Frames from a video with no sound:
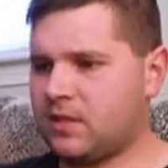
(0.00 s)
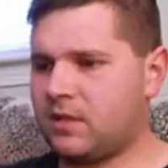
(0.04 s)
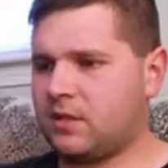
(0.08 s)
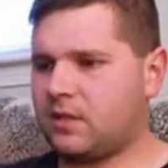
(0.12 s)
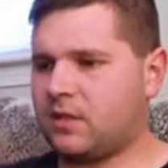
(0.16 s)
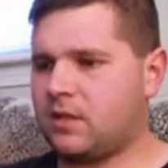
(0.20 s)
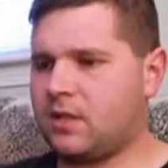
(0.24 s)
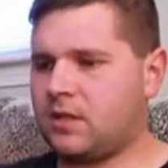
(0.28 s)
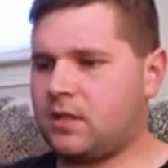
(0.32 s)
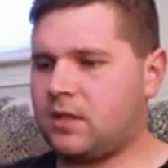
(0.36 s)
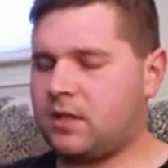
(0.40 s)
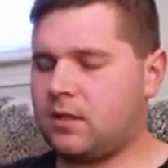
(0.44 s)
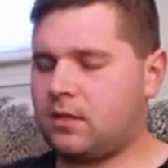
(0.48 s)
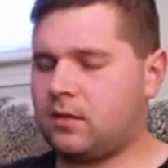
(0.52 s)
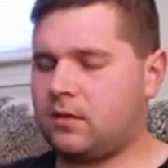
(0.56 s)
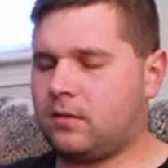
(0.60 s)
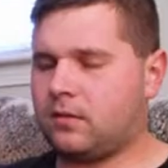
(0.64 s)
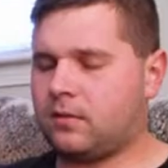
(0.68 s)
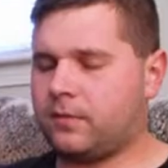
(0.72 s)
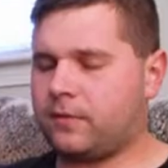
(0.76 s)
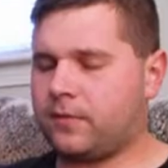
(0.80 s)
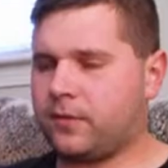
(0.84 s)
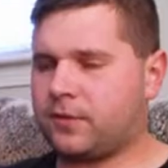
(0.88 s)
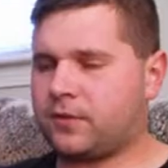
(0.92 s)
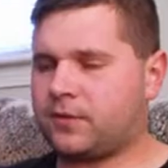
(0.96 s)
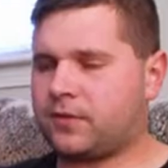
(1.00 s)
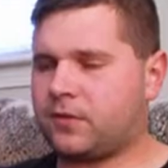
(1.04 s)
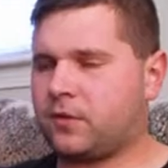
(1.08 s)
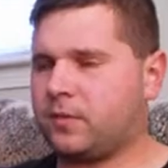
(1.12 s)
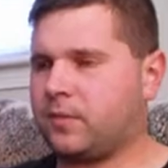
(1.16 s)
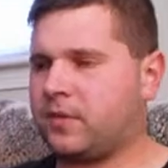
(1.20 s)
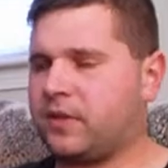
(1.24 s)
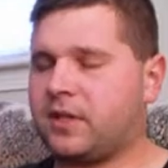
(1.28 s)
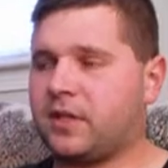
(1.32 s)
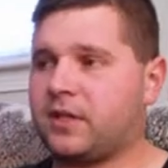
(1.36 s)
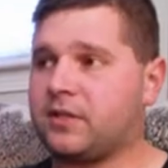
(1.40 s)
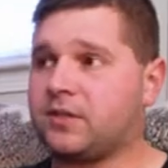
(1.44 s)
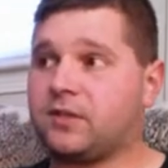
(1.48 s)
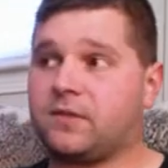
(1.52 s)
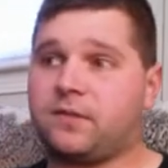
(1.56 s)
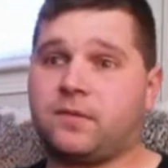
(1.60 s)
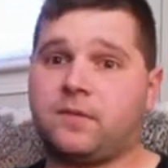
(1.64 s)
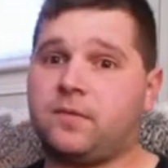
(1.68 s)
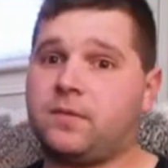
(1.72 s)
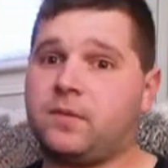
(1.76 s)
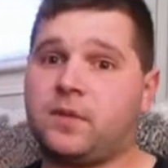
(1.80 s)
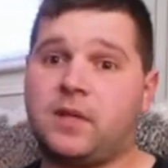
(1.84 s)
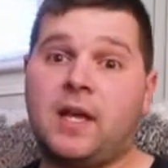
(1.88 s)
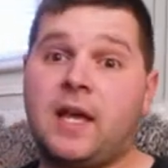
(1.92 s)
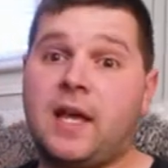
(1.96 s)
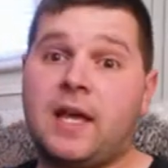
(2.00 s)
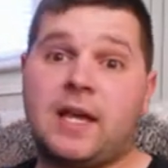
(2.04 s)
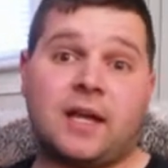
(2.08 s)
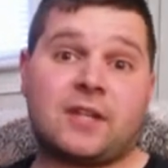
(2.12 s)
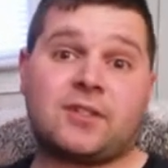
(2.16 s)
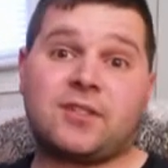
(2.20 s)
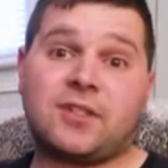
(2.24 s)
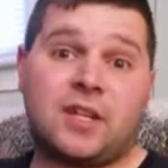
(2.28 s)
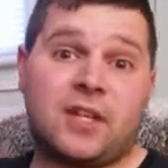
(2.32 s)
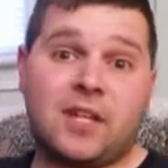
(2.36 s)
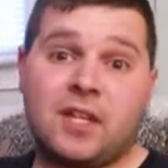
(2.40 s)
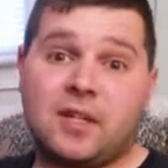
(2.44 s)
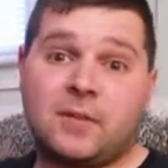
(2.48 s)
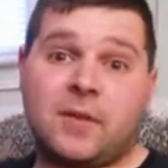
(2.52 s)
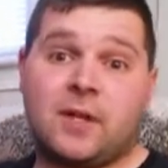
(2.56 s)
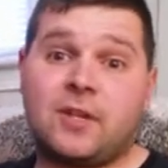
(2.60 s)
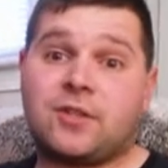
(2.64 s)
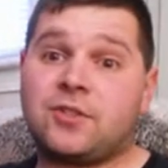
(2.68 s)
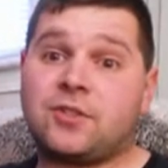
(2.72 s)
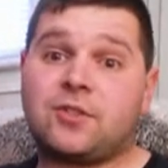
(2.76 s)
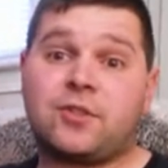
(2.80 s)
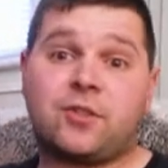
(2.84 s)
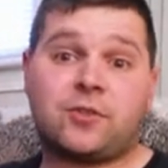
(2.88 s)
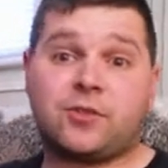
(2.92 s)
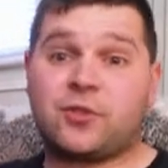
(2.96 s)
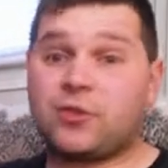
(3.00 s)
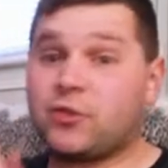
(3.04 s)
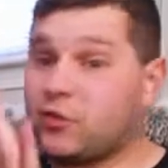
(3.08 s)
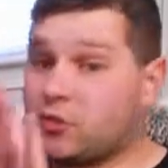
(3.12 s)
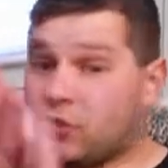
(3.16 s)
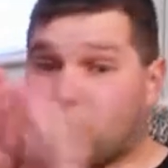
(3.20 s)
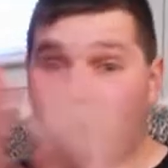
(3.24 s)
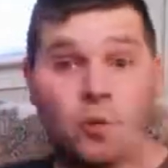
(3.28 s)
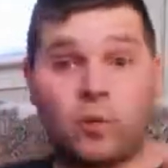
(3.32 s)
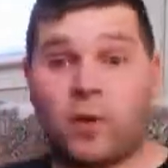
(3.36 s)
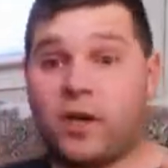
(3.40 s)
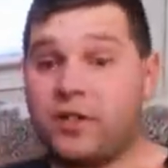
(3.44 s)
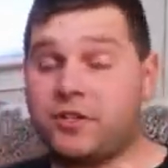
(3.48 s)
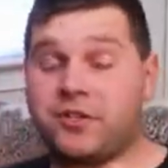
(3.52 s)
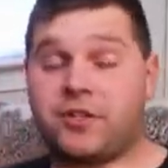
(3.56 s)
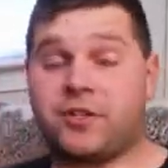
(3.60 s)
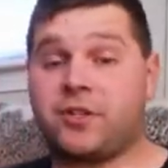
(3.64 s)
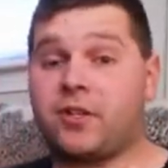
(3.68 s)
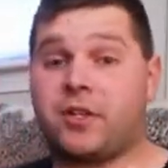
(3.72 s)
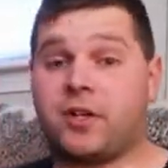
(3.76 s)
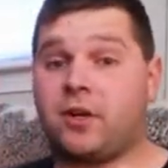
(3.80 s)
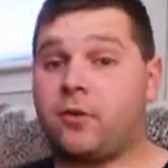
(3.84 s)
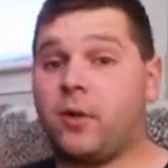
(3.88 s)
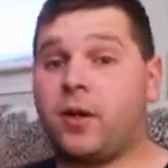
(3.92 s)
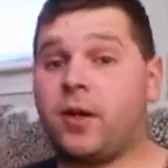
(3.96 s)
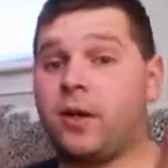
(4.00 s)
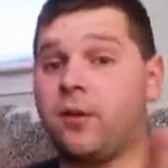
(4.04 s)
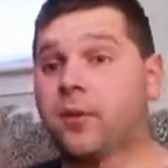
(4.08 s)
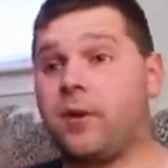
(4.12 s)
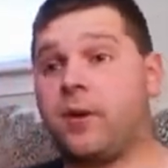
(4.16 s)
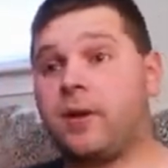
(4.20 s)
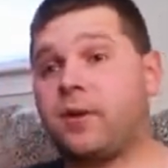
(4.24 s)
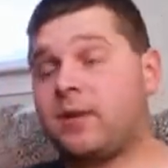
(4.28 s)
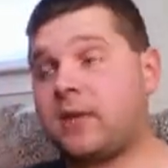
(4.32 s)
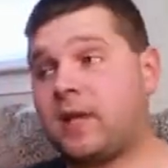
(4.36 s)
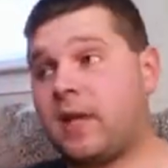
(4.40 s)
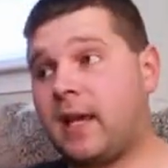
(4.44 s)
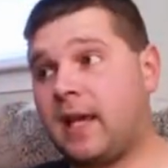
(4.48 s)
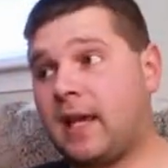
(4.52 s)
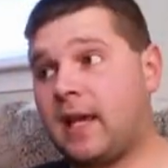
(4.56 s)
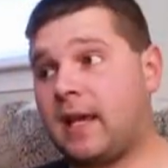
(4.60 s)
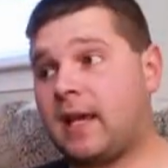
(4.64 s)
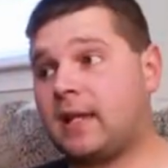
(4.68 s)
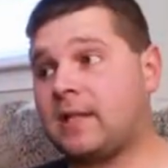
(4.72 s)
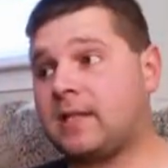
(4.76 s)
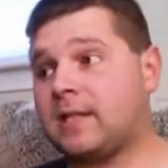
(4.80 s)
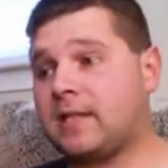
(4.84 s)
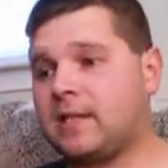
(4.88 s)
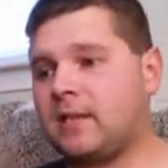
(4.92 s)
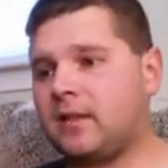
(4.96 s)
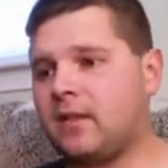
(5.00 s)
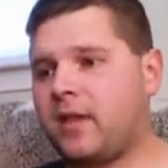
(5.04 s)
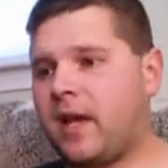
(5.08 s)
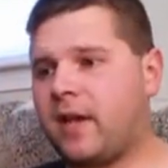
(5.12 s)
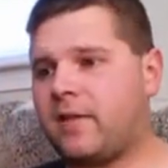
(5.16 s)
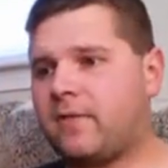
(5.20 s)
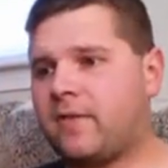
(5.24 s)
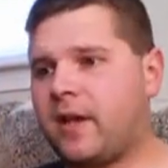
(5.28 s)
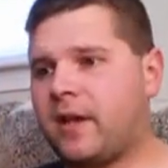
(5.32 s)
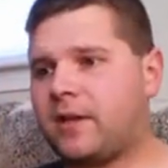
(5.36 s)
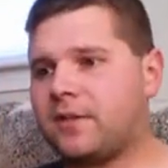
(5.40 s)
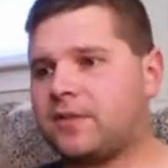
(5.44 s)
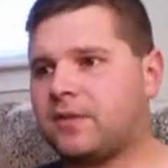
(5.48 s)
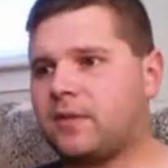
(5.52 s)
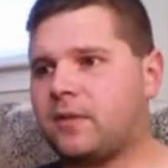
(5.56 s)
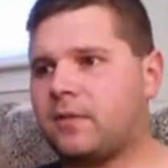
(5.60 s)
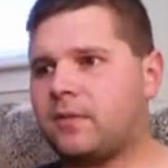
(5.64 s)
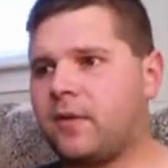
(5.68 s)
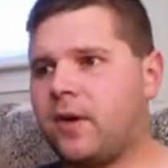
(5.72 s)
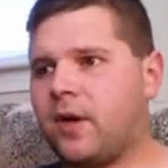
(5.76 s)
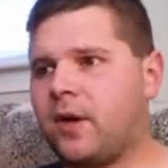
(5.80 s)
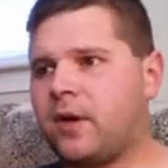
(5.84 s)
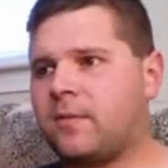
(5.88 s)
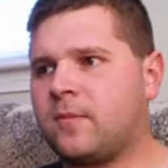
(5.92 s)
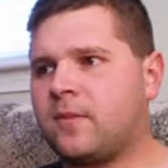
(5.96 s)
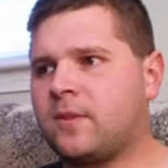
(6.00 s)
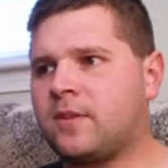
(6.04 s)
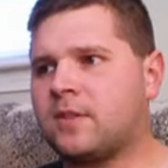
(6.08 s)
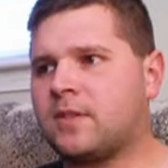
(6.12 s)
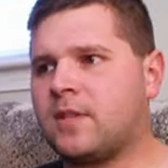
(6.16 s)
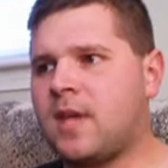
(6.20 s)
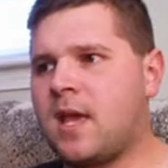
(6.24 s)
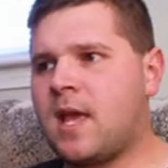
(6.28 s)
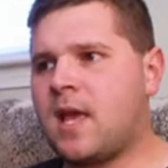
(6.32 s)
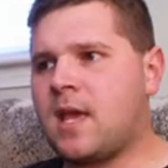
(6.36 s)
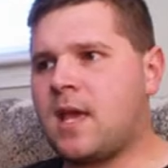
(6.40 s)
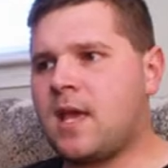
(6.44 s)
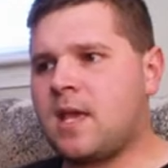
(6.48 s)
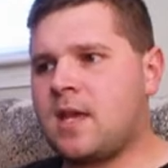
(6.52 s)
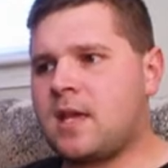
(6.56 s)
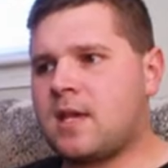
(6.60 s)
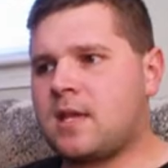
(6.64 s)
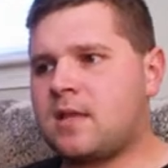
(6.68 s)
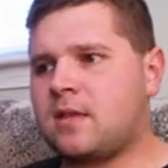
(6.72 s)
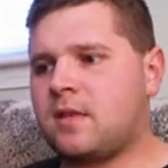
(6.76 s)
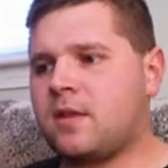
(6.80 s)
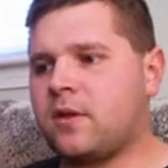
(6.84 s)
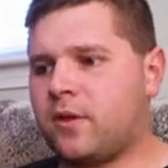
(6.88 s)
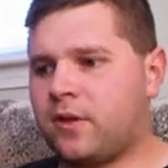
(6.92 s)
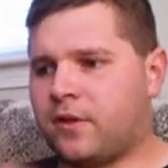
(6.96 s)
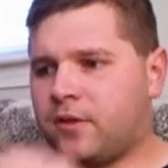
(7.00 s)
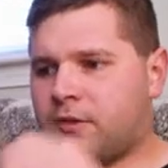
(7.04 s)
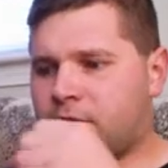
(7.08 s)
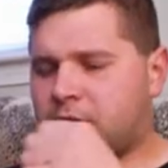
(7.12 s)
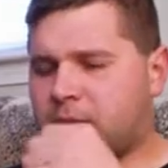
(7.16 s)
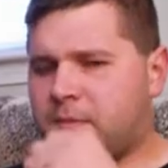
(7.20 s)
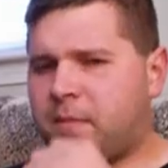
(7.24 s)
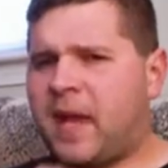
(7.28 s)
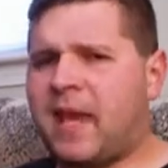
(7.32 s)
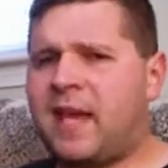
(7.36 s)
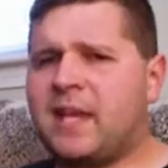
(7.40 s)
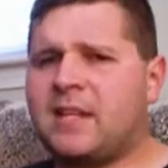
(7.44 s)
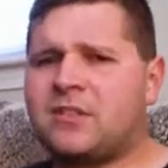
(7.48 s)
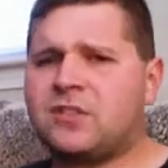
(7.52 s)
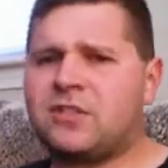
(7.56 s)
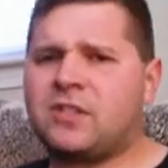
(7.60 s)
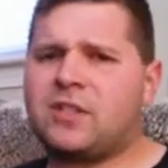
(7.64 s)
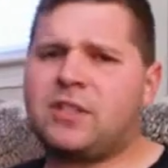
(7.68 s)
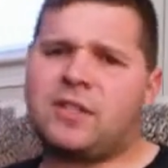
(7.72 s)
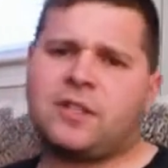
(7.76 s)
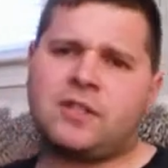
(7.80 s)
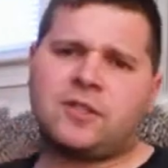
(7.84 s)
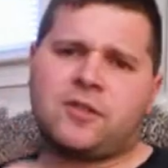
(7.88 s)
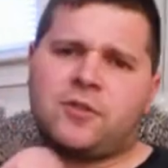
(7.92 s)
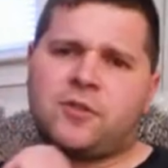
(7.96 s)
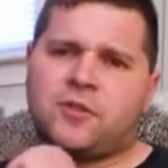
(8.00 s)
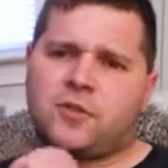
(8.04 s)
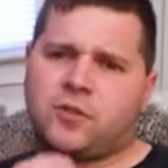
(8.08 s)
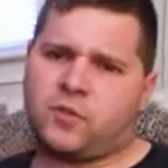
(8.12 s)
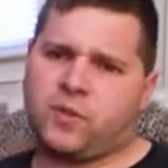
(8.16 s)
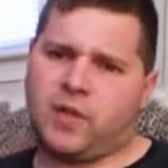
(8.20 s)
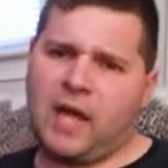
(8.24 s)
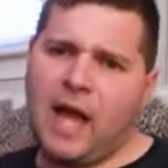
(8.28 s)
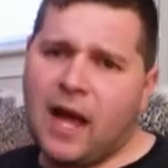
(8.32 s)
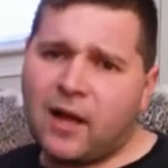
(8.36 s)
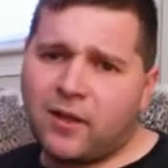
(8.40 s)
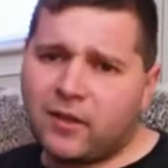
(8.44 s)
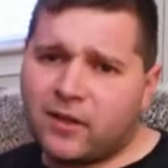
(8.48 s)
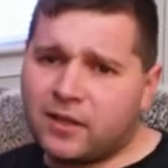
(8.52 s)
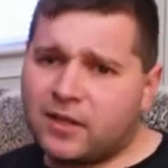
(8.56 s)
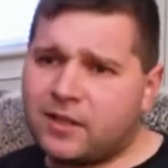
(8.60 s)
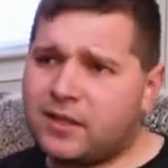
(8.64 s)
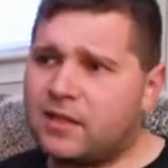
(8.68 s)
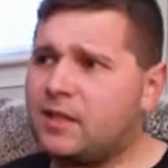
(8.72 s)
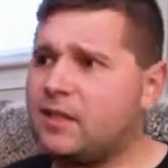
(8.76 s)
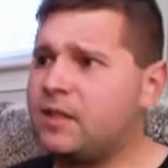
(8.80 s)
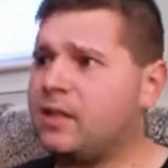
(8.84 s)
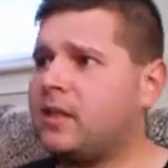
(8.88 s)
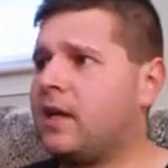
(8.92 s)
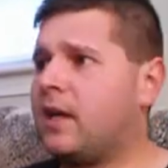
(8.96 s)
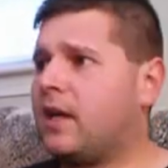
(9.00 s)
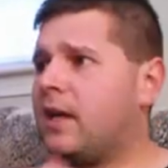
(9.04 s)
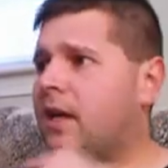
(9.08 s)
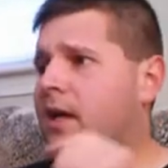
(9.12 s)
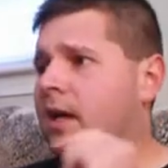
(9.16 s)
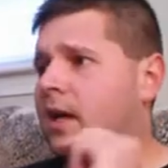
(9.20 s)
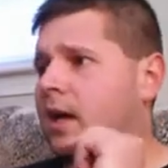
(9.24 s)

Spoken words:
the first film because in animation there's so much you can get away with, and in a live action environment there's pacing, there's reality.